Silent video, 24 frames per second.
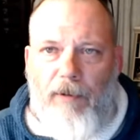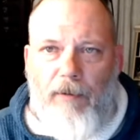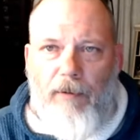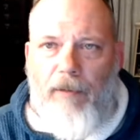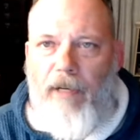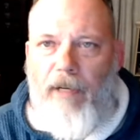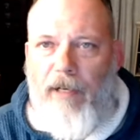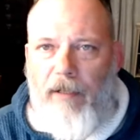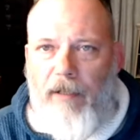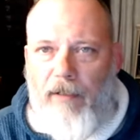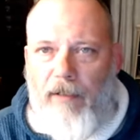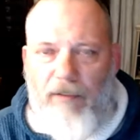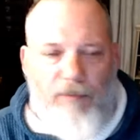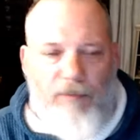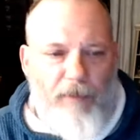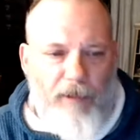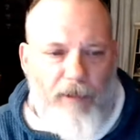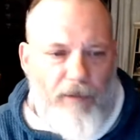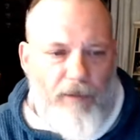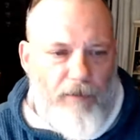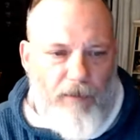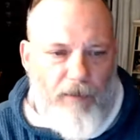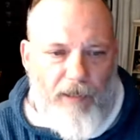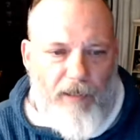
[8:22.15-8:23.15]
created has
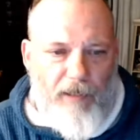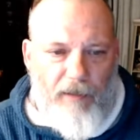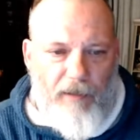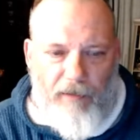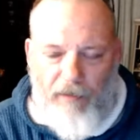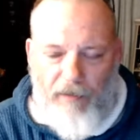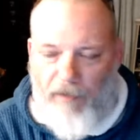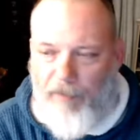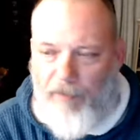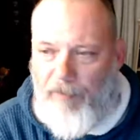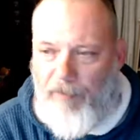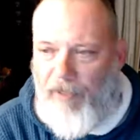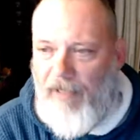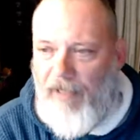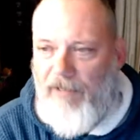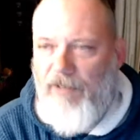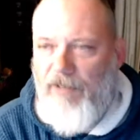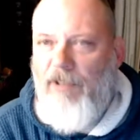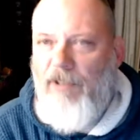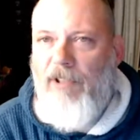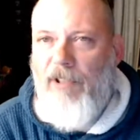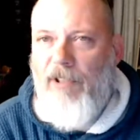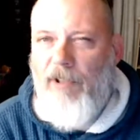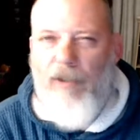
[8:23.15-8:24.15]
been created in the
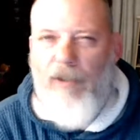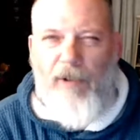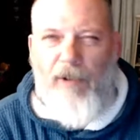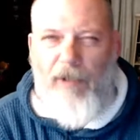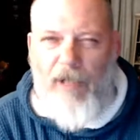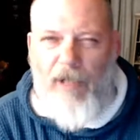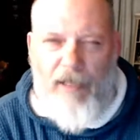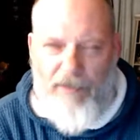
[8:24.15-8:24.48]
past year